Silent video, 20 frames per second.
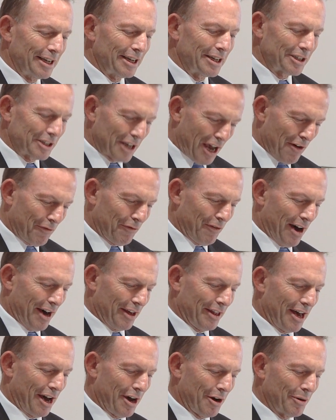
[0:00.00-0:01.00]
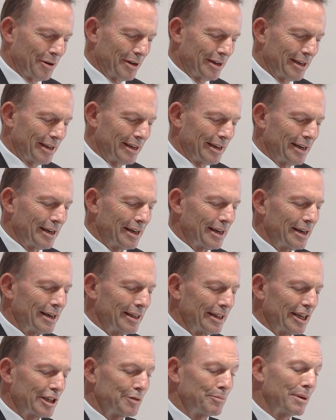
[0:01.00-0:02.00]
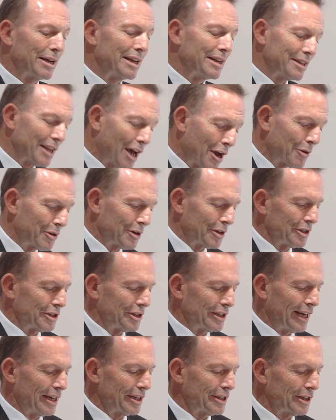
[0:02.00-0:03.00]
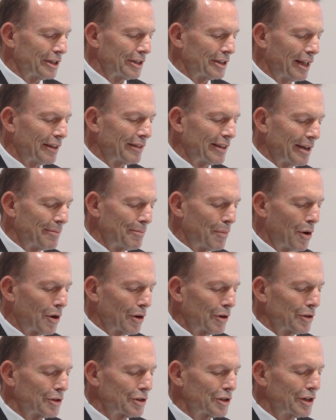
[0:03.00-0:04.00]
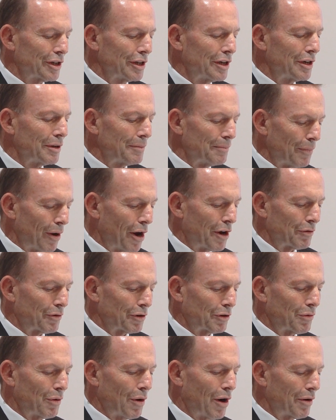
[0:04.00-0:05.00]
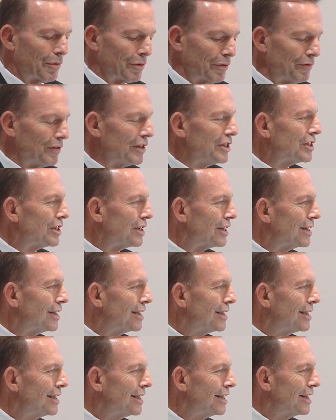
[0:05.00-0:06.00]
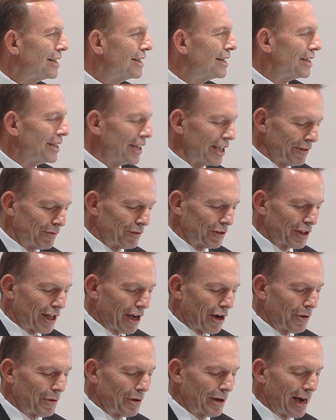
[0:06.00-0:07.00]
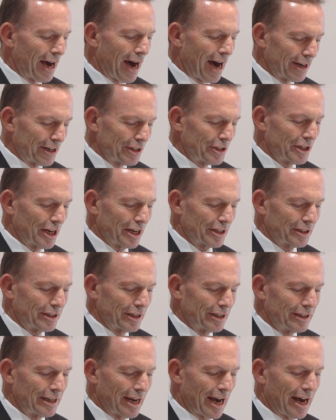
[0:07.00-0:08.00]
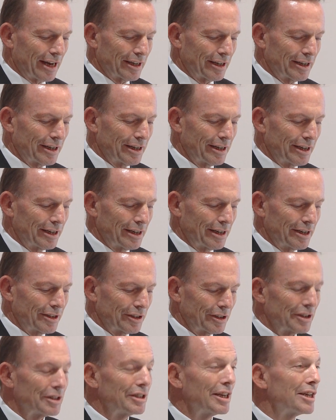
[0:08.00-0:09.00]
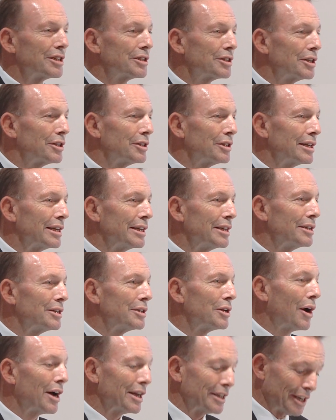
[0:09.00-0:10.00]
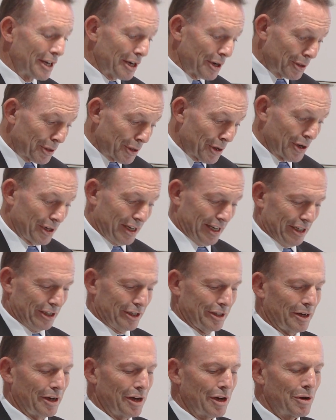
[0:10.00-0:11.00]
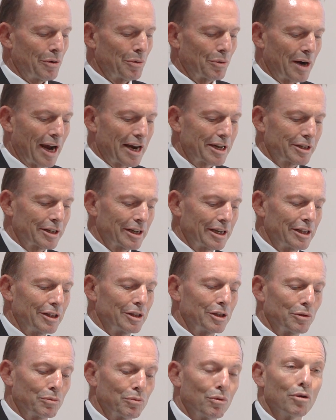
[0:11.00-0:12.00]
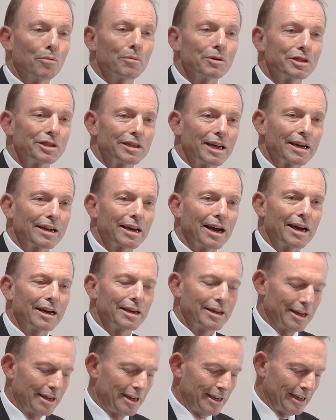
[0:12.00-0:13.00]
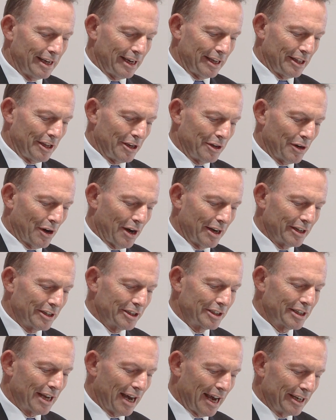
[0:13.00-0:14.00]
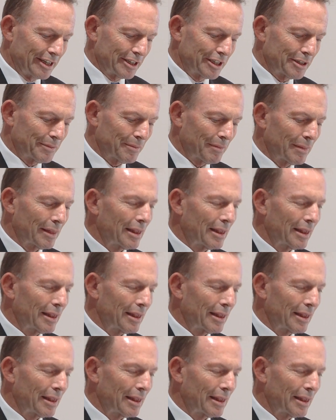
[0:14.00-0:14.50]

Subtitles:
So far, though, there's been no concession that their models might require revision, even though unadjusted data suggests that the 1930s were actually the warmest decade in the United States,